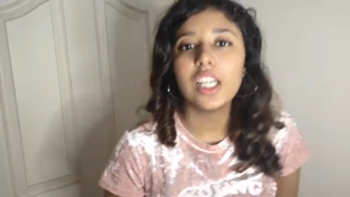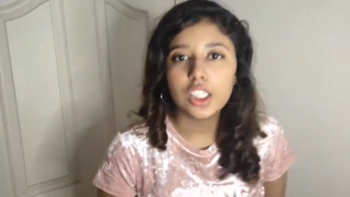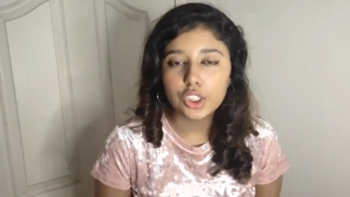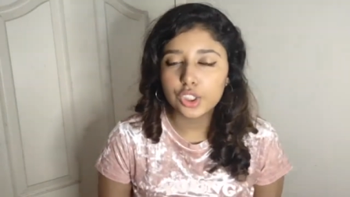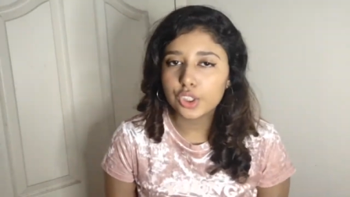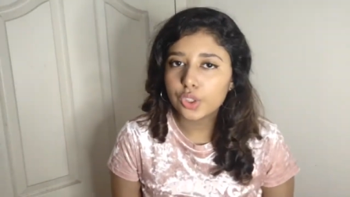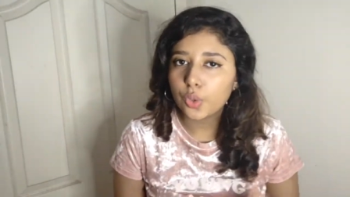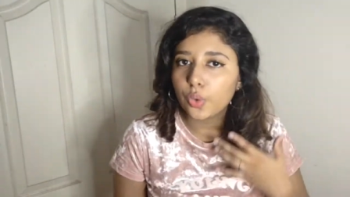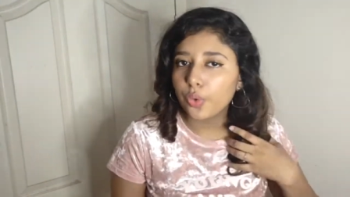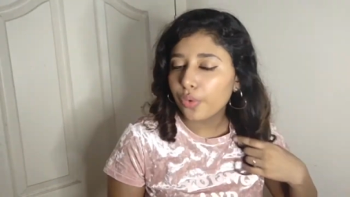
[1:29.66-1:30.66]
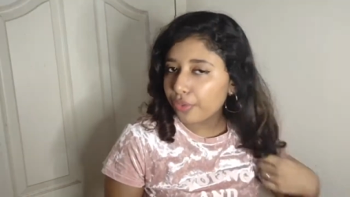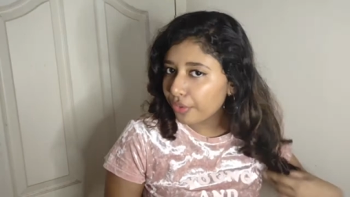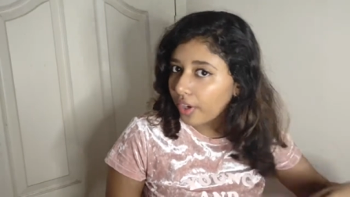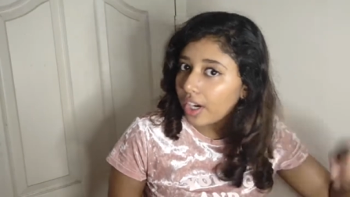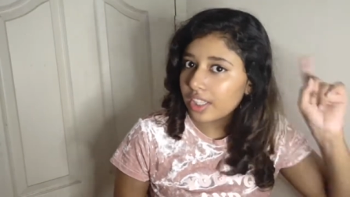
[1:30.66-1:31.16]
So
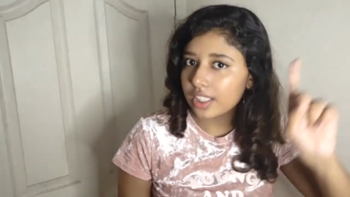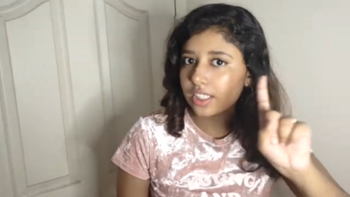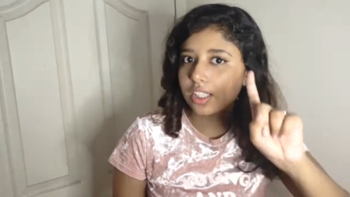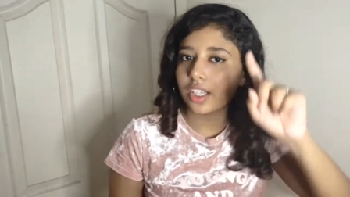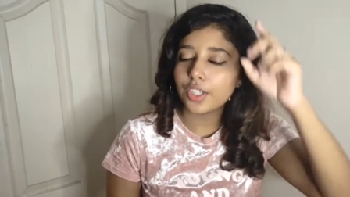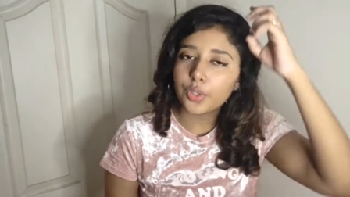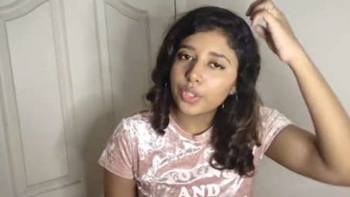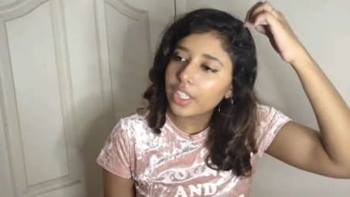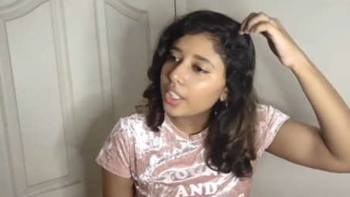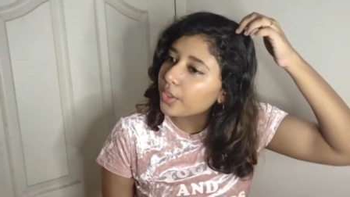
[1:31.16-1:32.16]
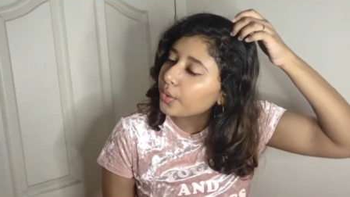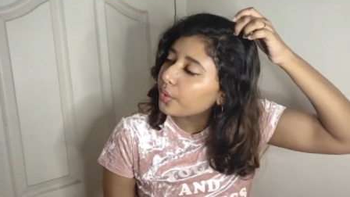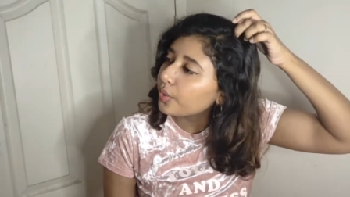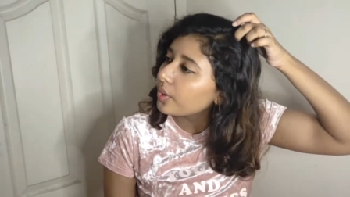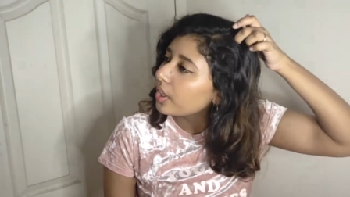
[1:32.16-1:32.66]
first you need
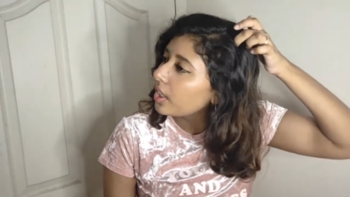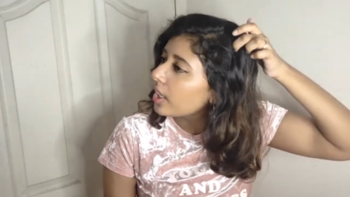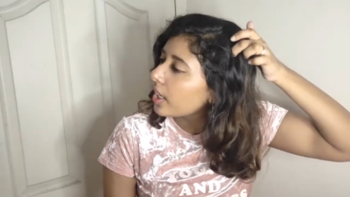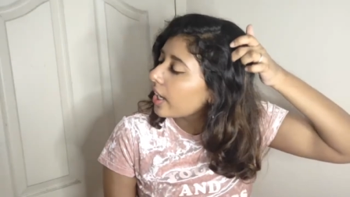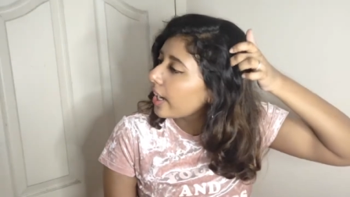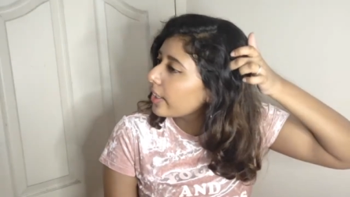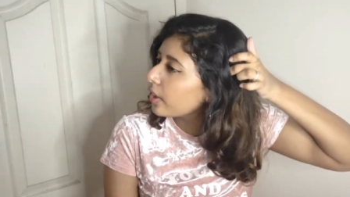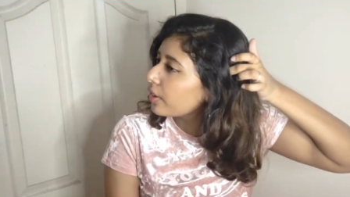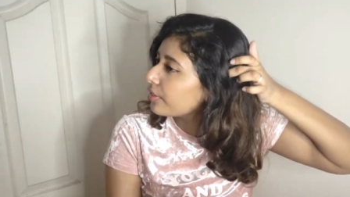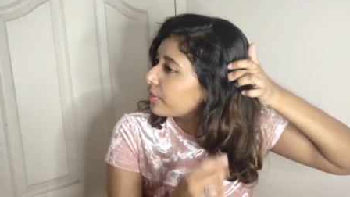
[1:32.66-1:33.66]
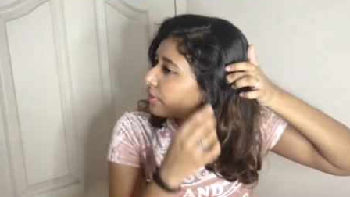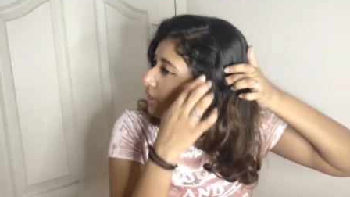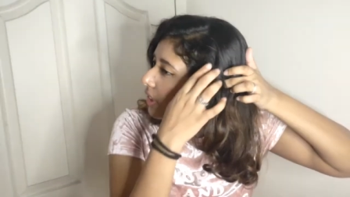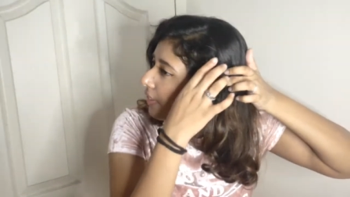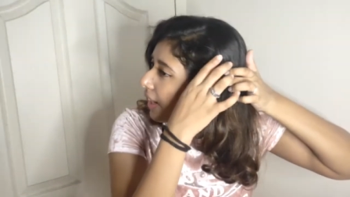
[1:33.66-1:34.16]
to kind of
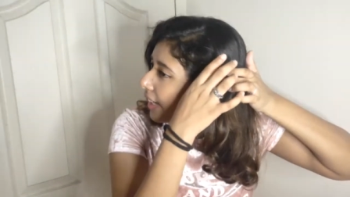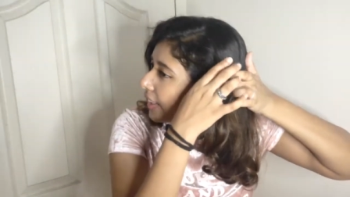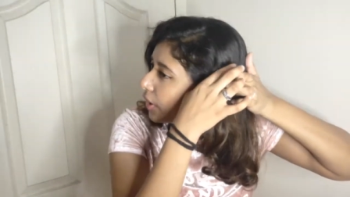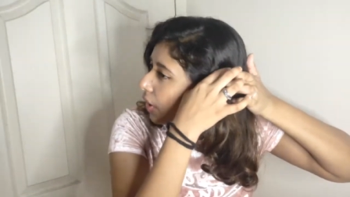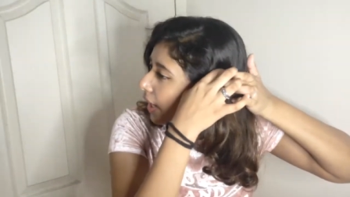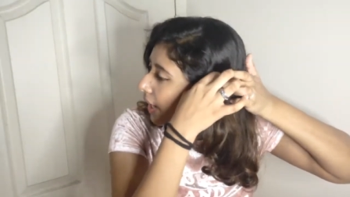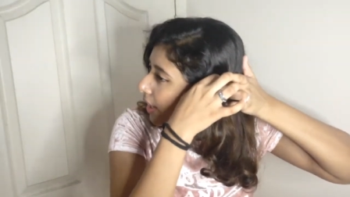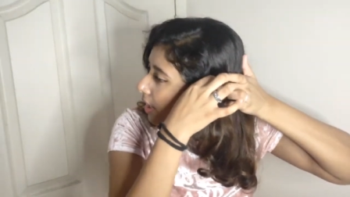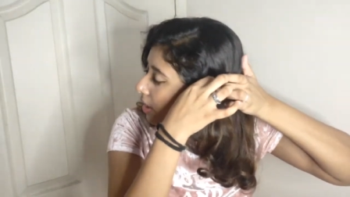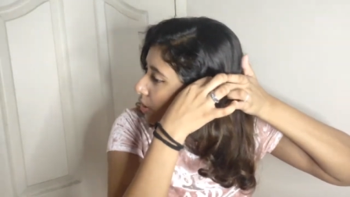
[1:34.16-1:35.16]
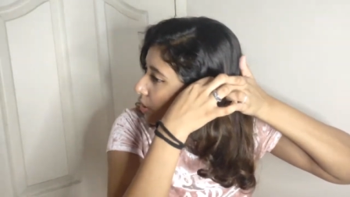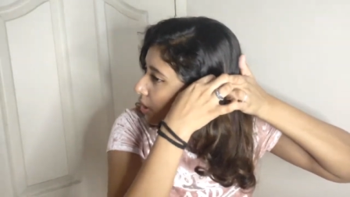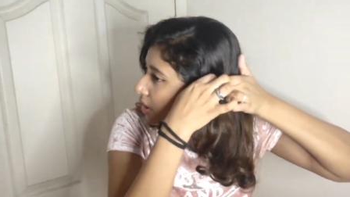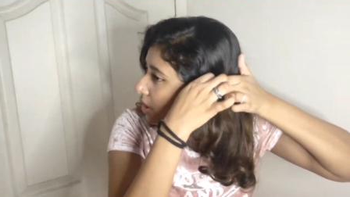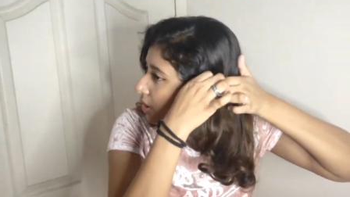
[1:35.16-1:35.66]
divide your hair, so
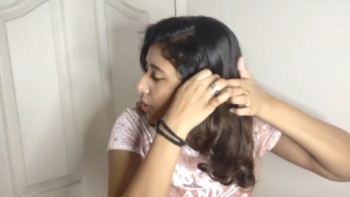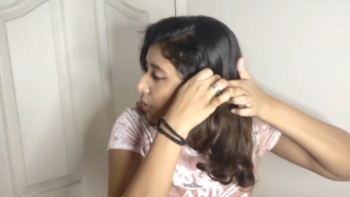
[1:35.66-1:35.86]
just